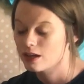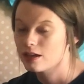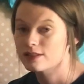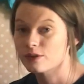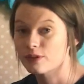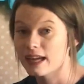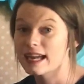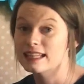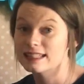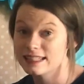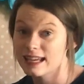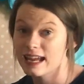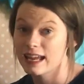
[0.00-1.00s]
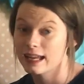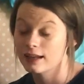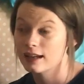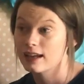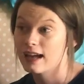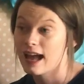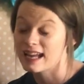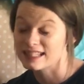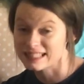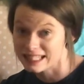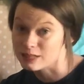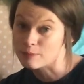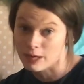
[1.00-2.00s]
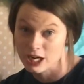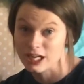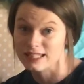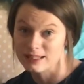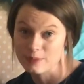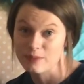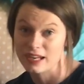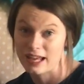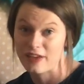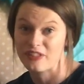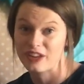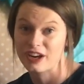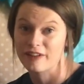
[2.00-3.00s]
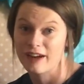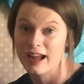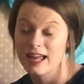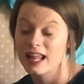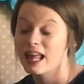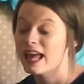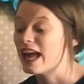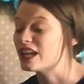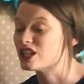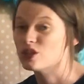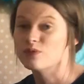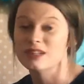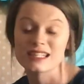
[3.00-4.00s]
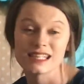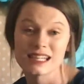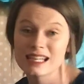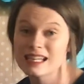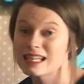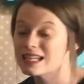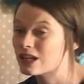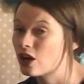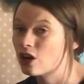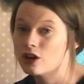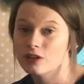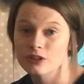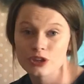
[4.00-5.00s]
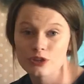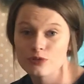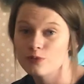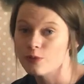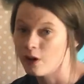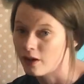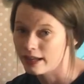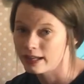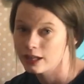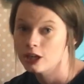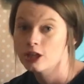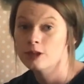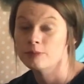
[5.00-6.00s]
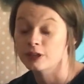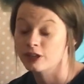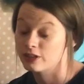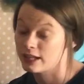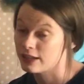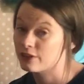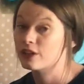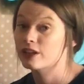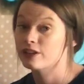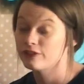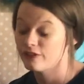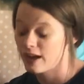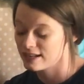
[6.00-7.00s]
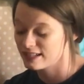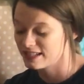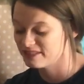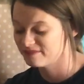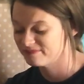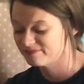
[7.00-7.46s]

So Kate's saying, I did bury something out there, right? And you can dig all you want, but you're never going to find it.